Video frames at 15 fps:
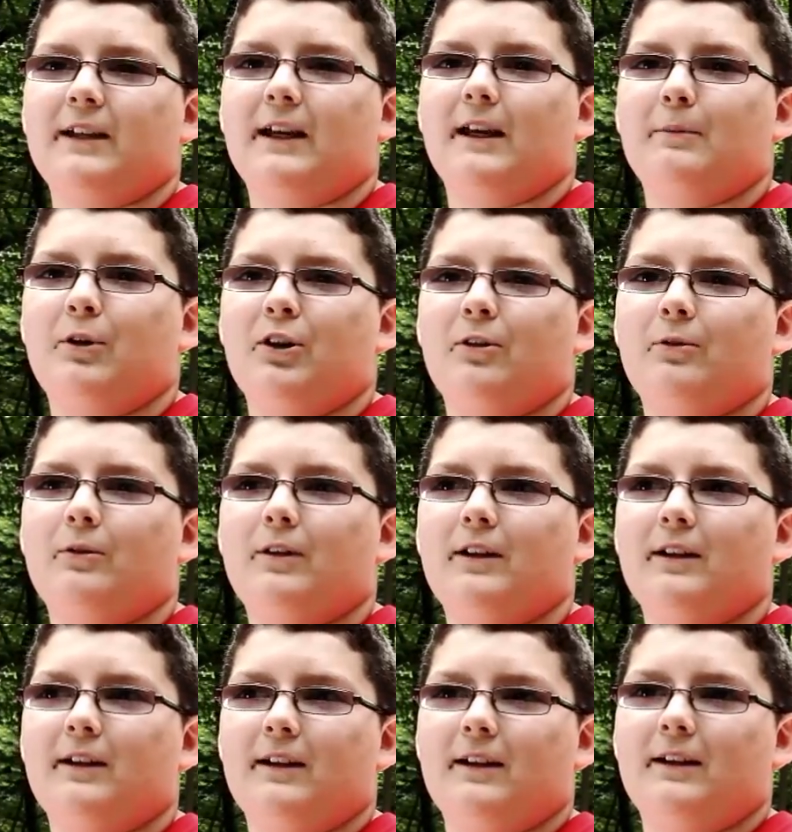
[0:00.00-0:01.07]
camo,
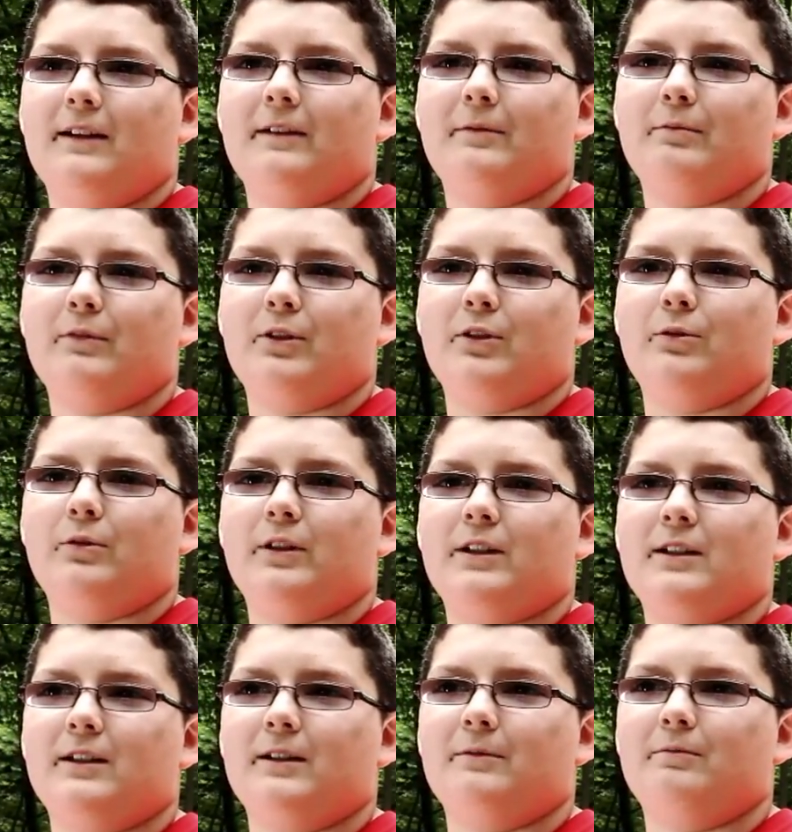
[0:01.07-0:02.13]
and you get
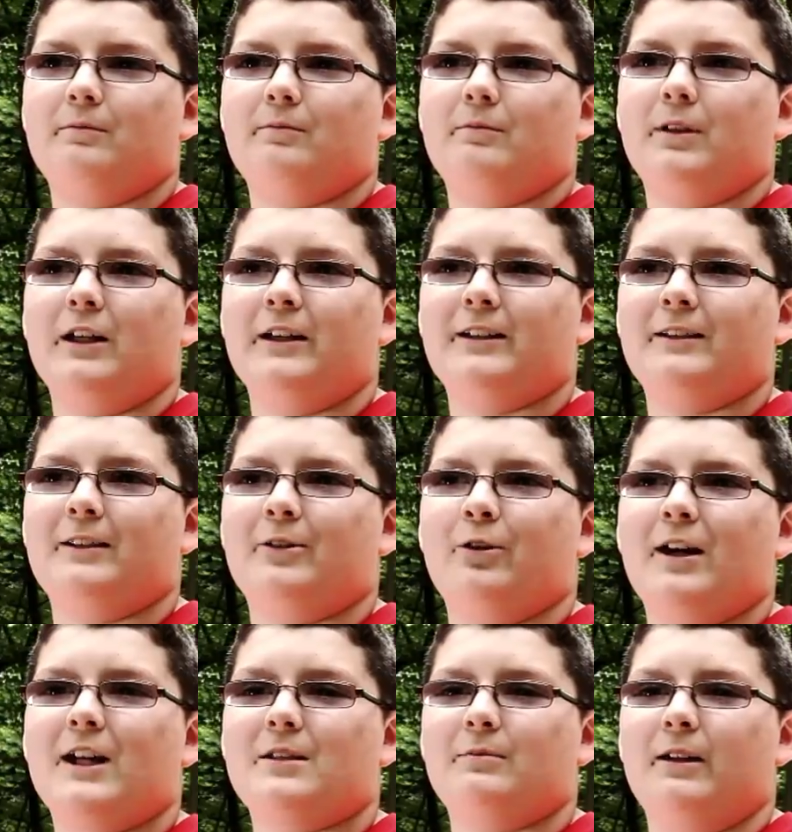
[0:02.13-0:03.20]
to hunt the
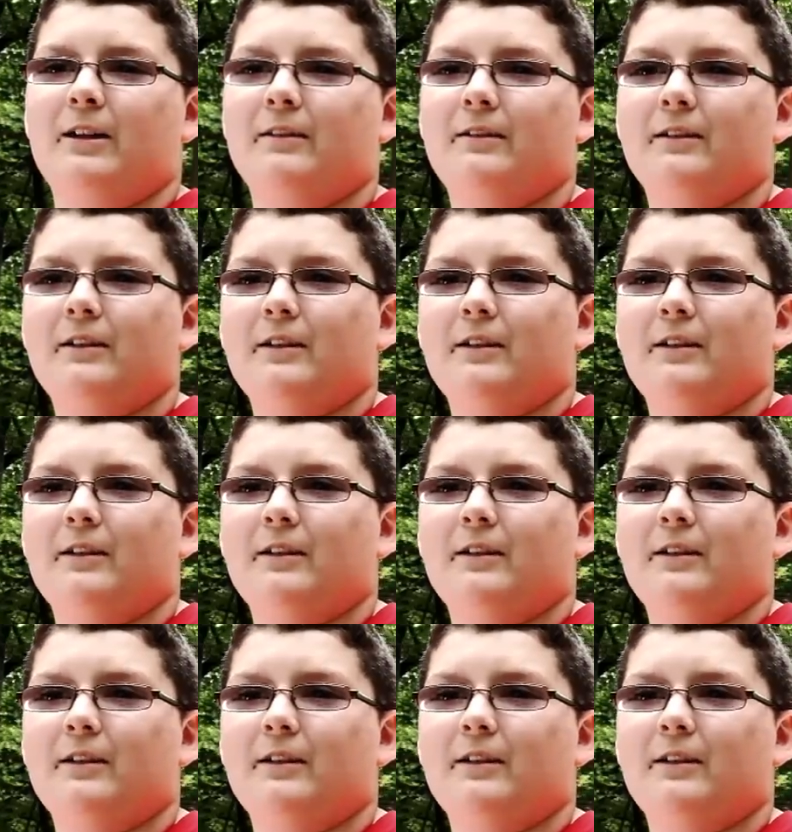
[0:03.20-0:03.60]
grass man.